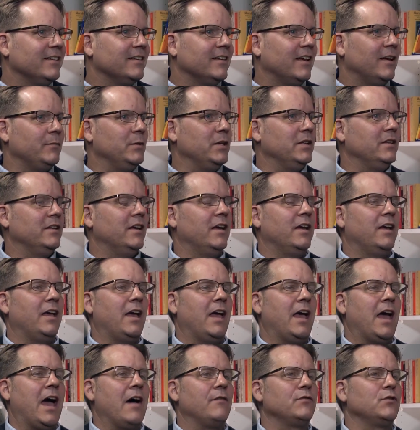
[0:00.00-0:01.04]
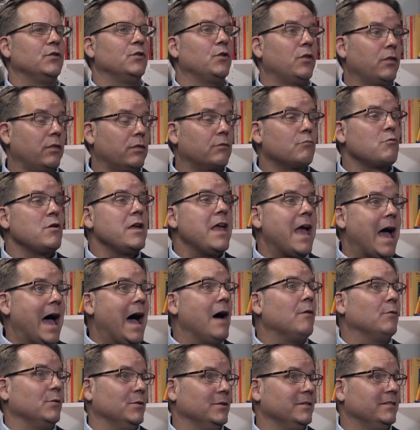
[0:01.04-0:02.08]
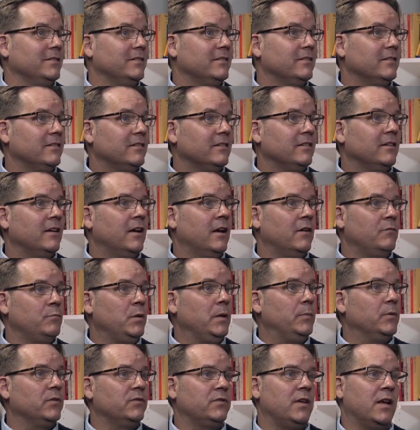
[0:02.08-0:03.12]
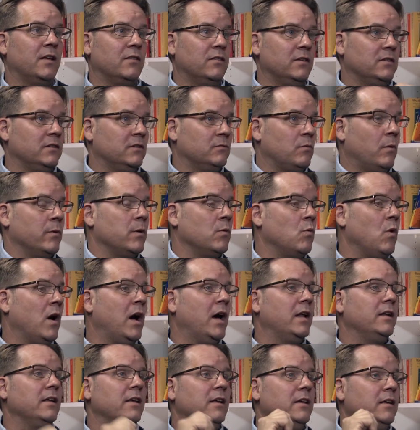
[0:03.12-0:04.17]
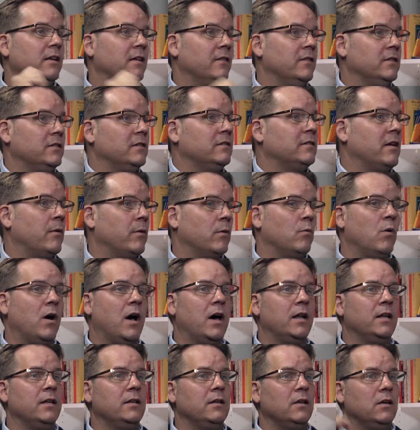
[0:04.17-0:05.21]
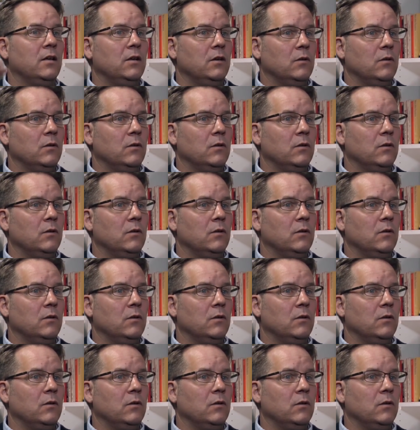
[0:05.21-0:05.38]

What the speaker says: I mean, after 3 hours of people saying, this is what we want and this is how we want it,